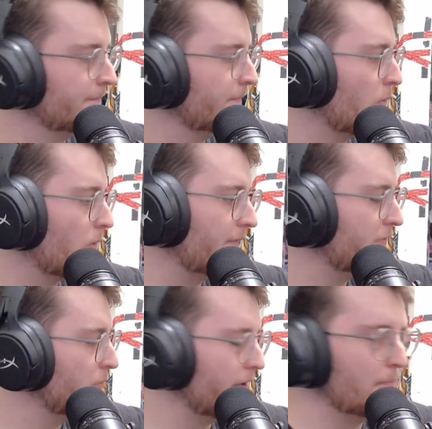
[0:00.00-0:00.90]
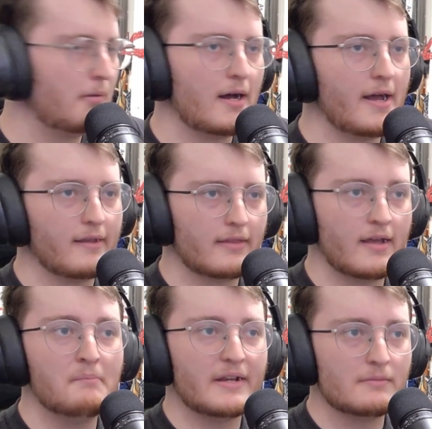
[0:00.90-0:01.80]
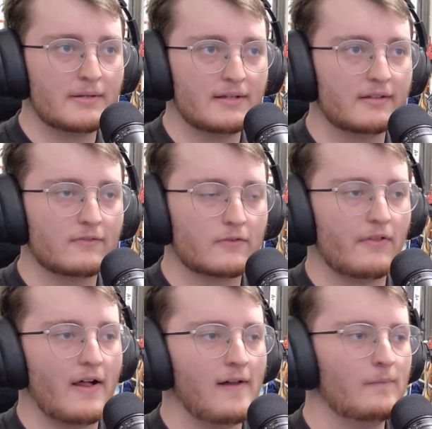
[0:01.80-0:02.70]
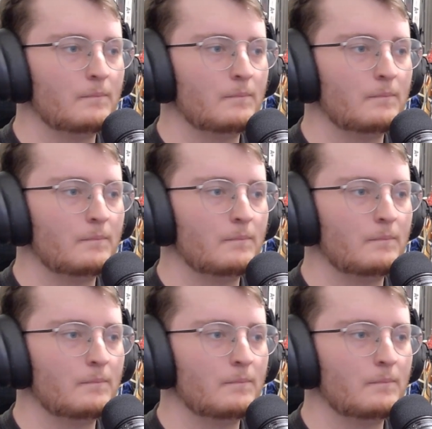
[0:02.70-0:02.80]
or if you want to buy a mini PC for that,